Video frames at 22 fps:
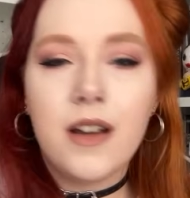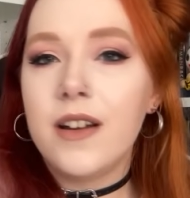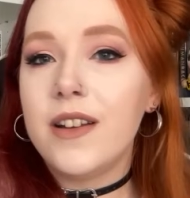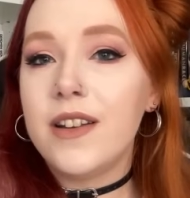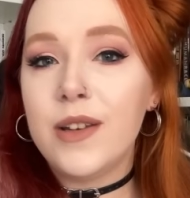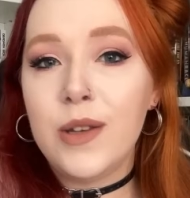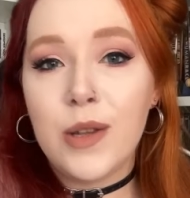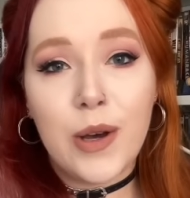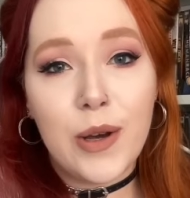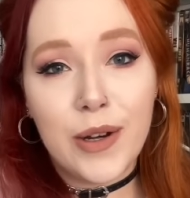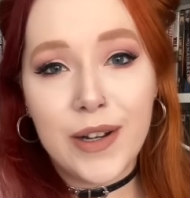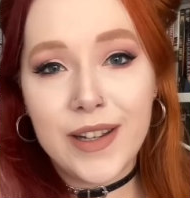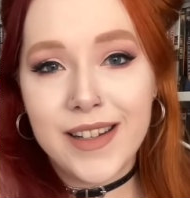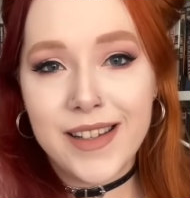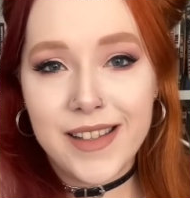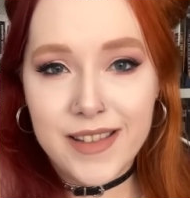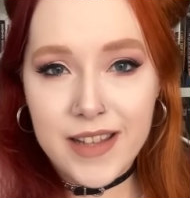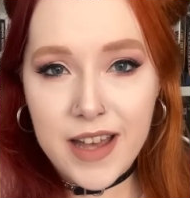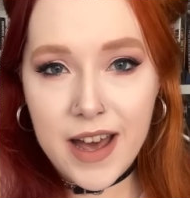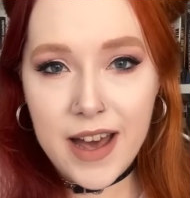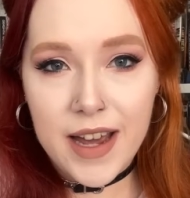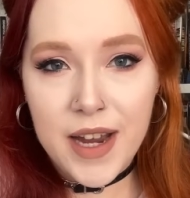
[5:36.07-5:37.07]
Not gonna
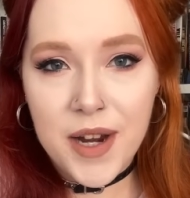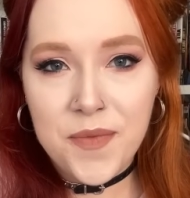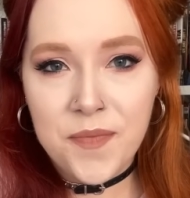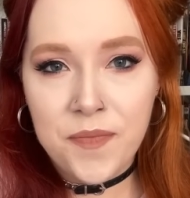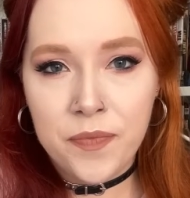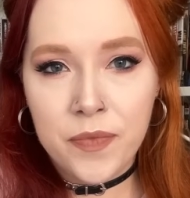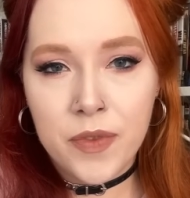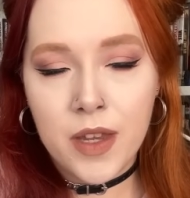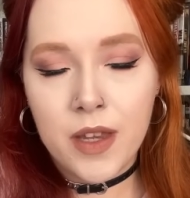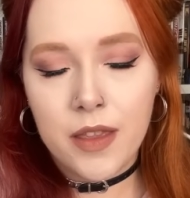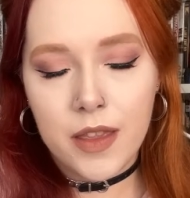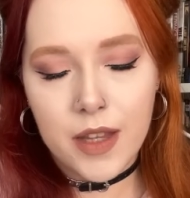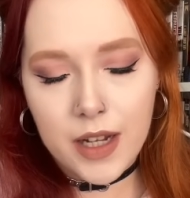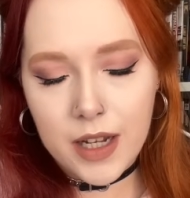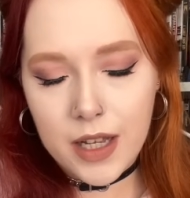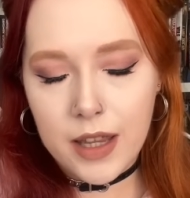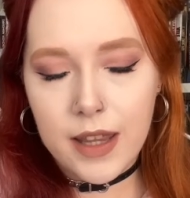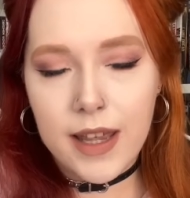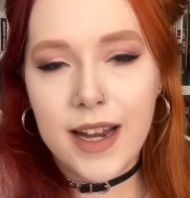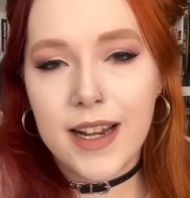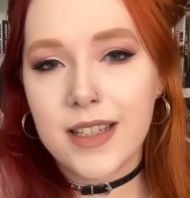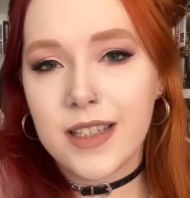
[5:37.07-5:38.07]
lie, The
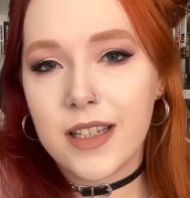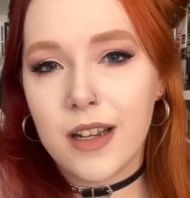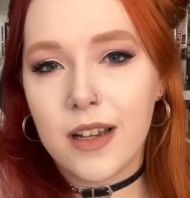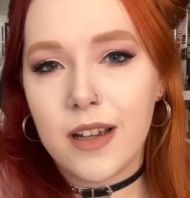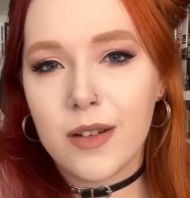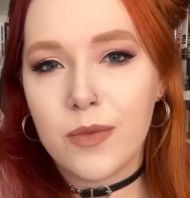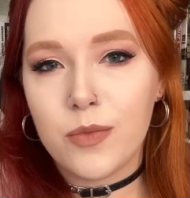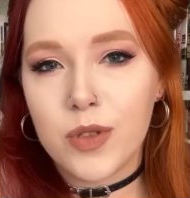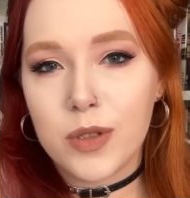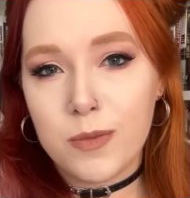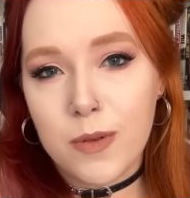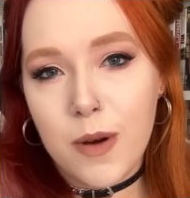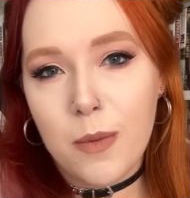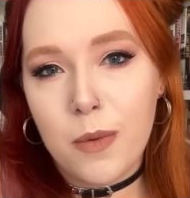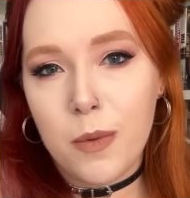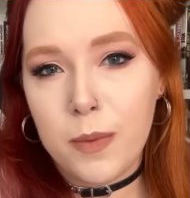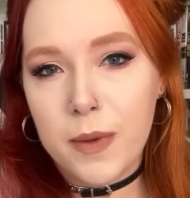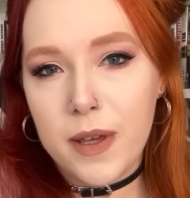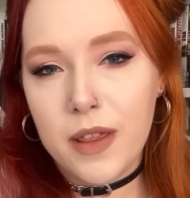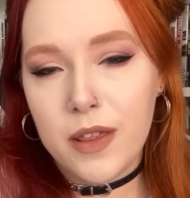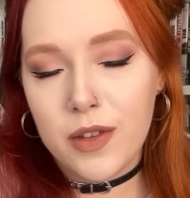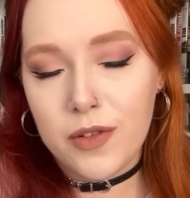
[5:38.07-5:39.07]
Collector was
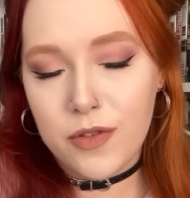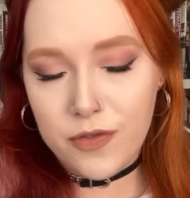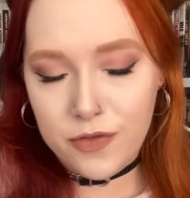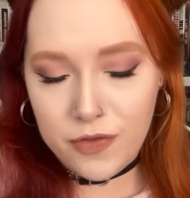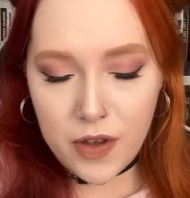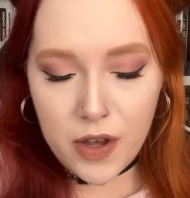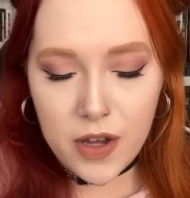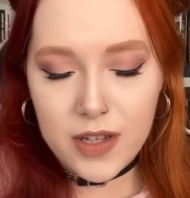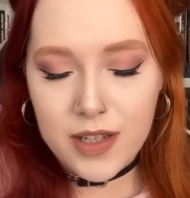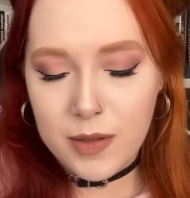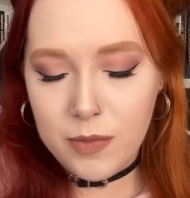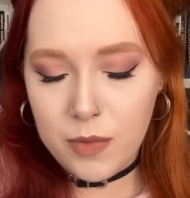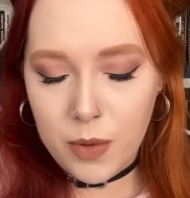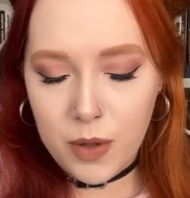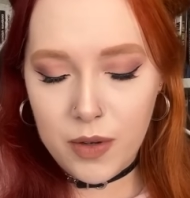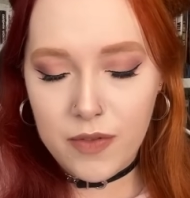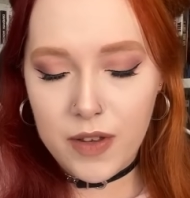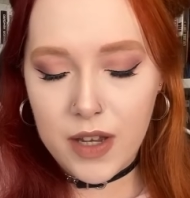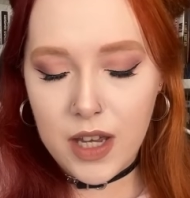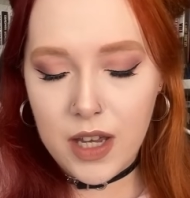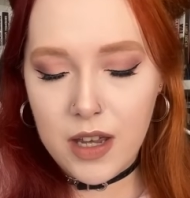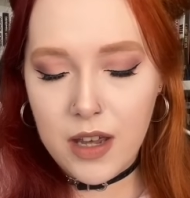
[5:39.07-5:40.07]
probably the first
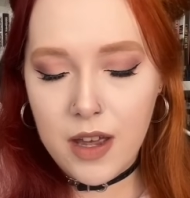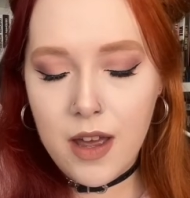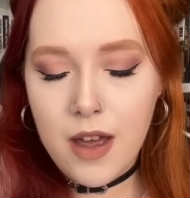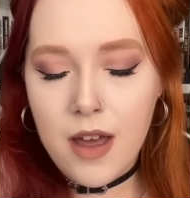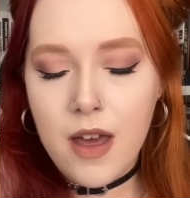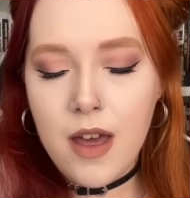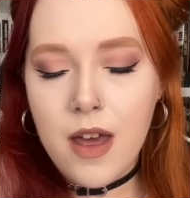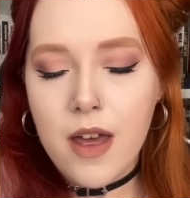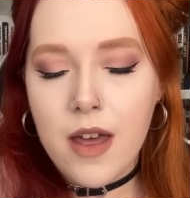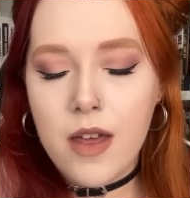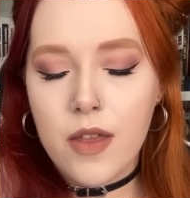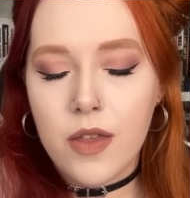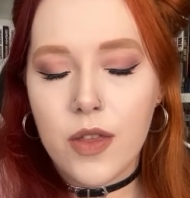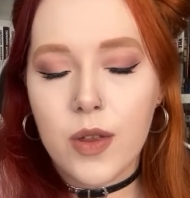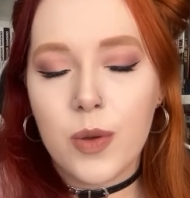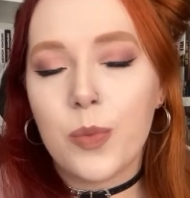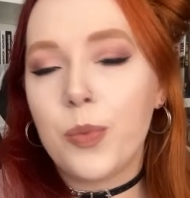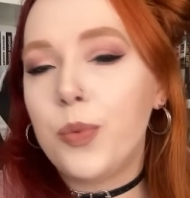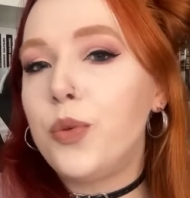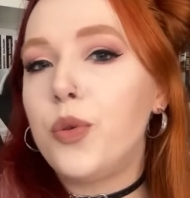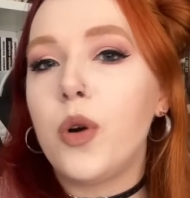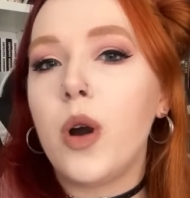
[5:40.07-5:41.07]
movie
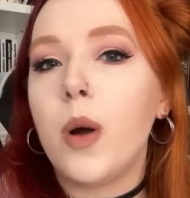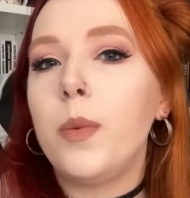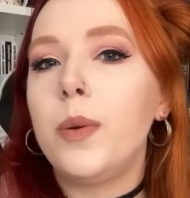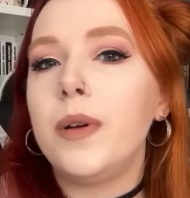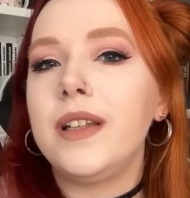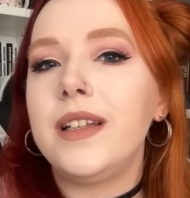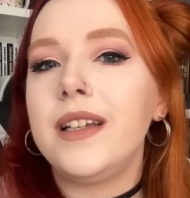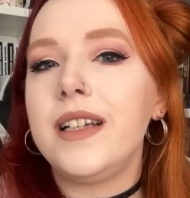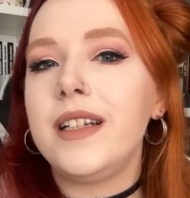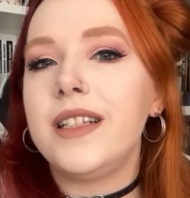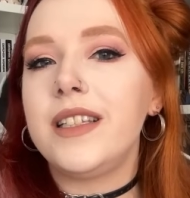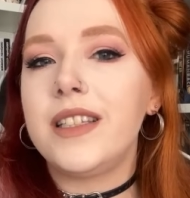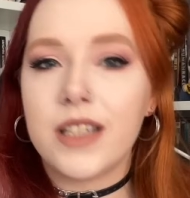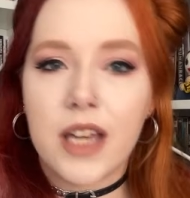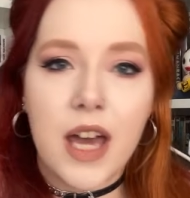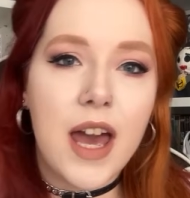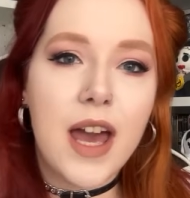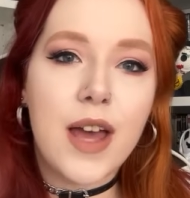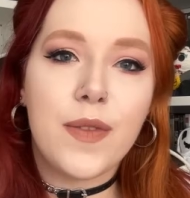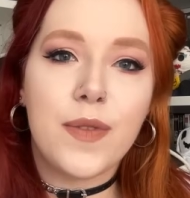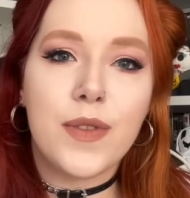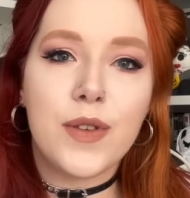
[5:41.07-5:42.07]
that properly
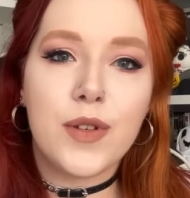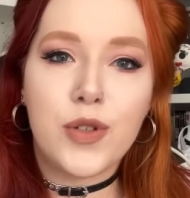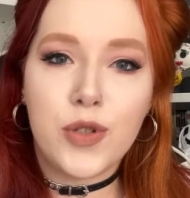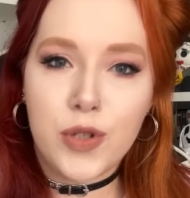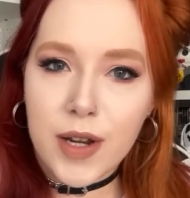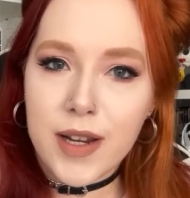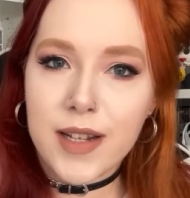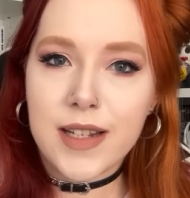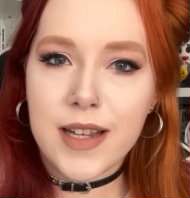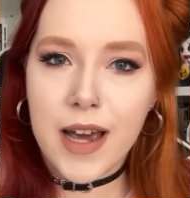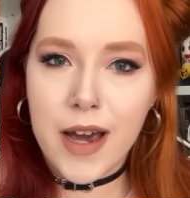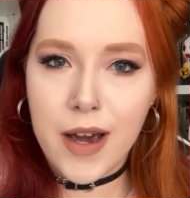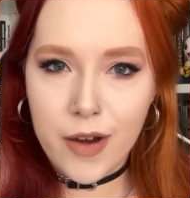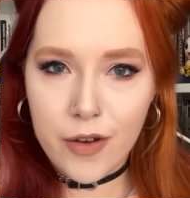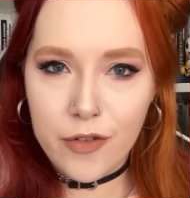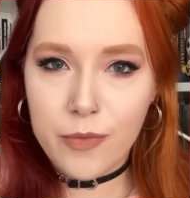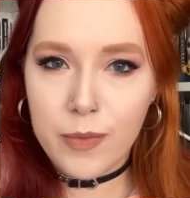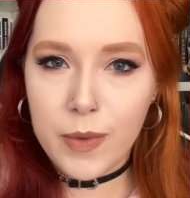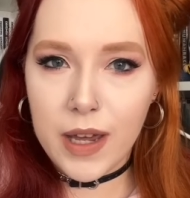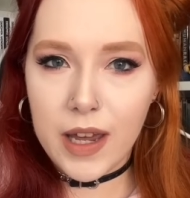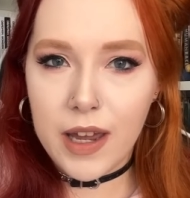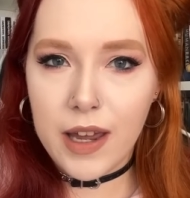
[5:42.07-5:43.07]
scared the shit out
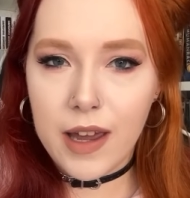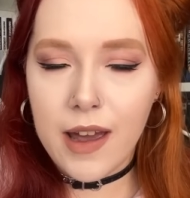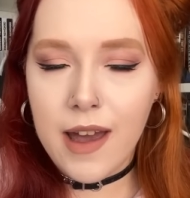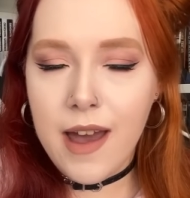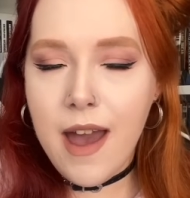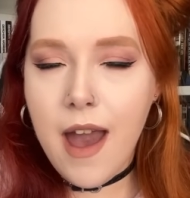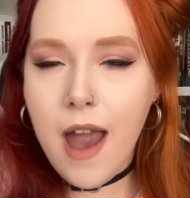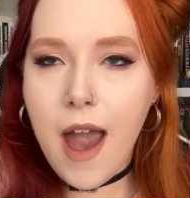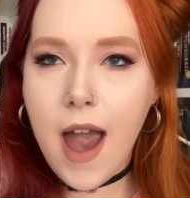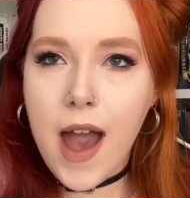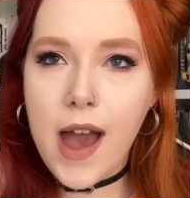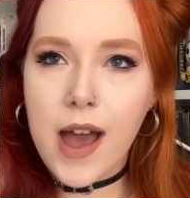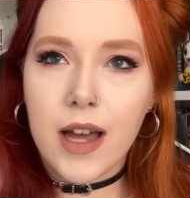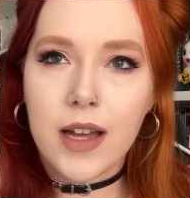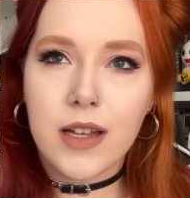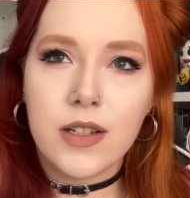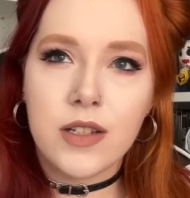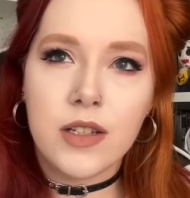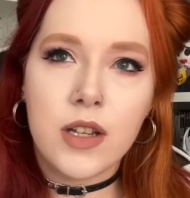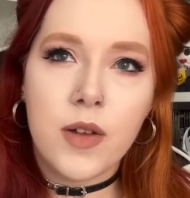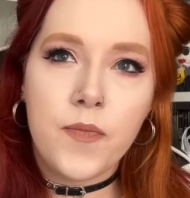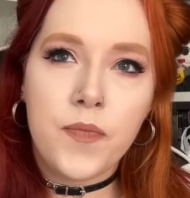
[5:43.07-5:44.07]
of me.
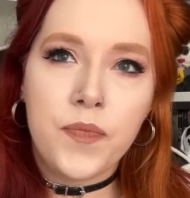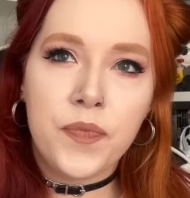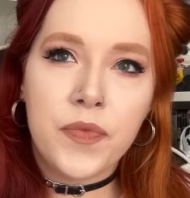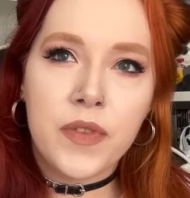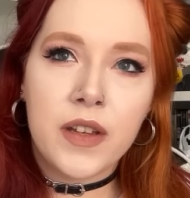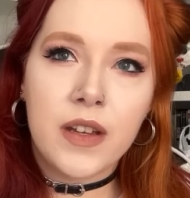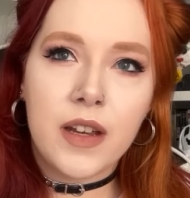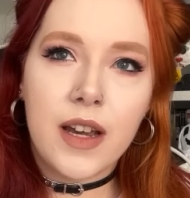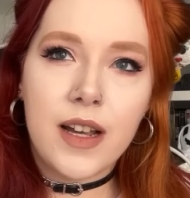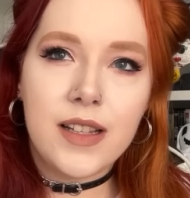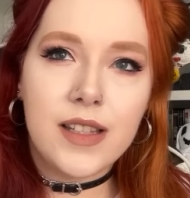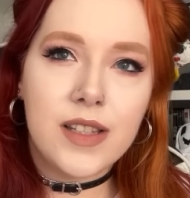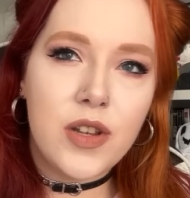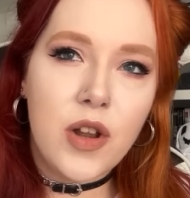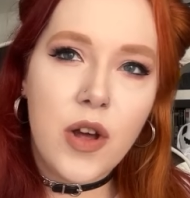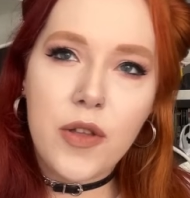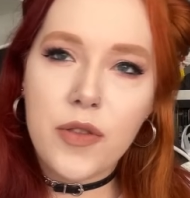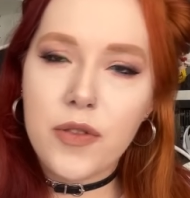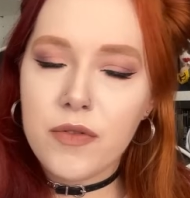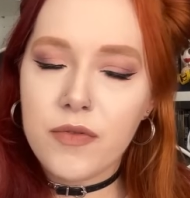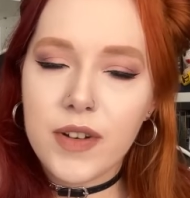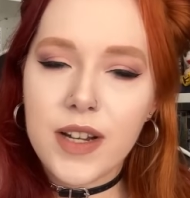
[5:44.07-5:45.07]
And it's
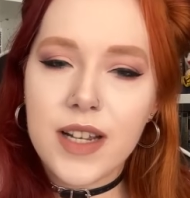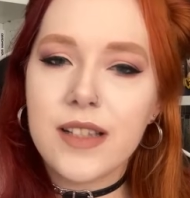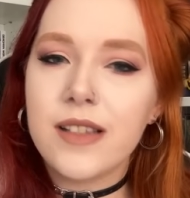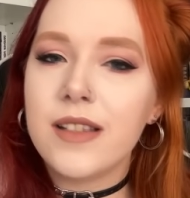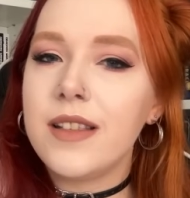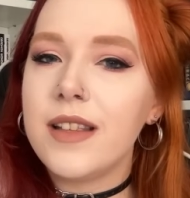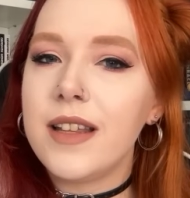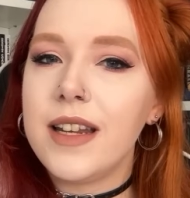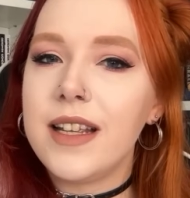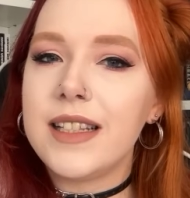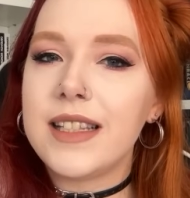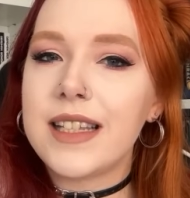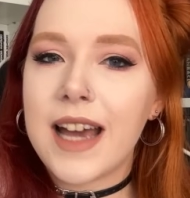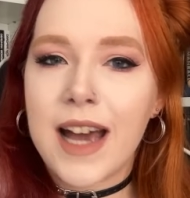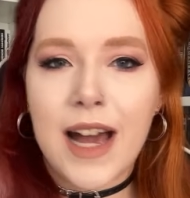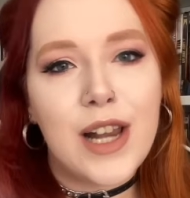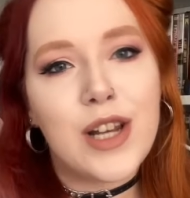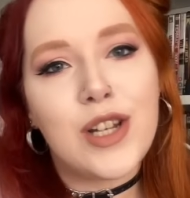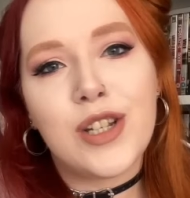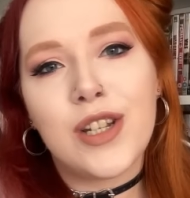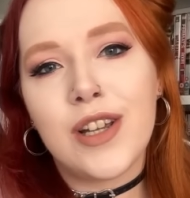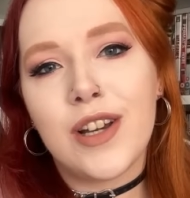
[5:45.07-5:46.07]
not the reason that it's
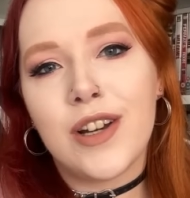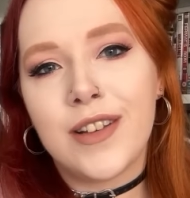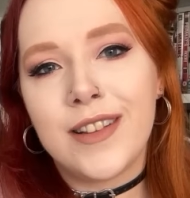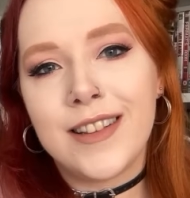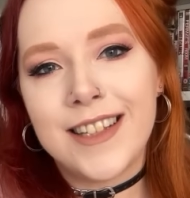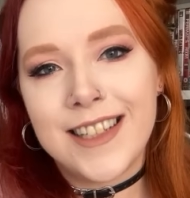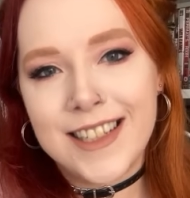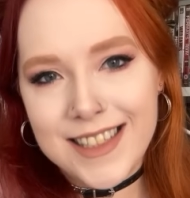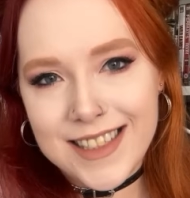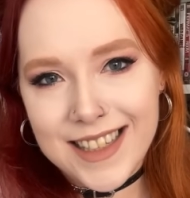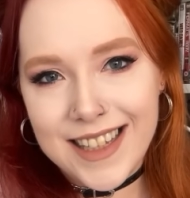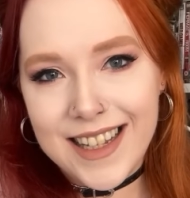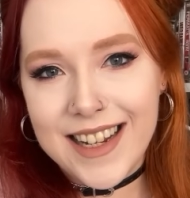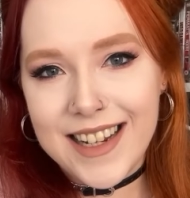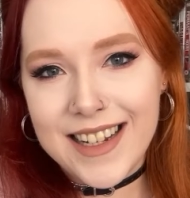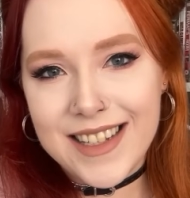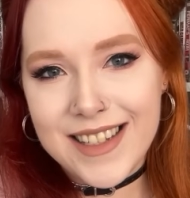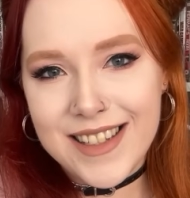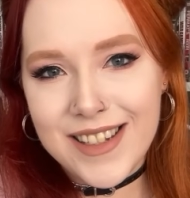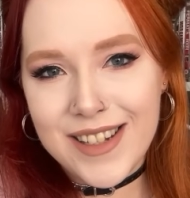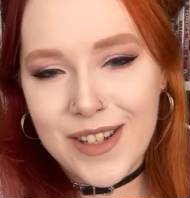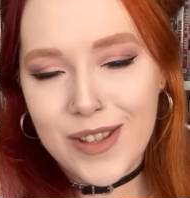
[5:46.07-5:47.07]
actually on this
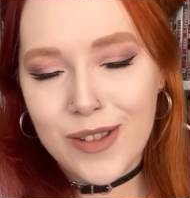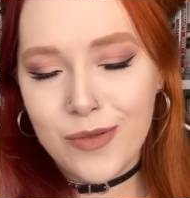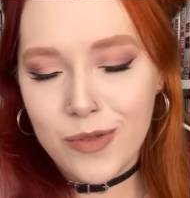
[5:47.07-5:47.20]
list.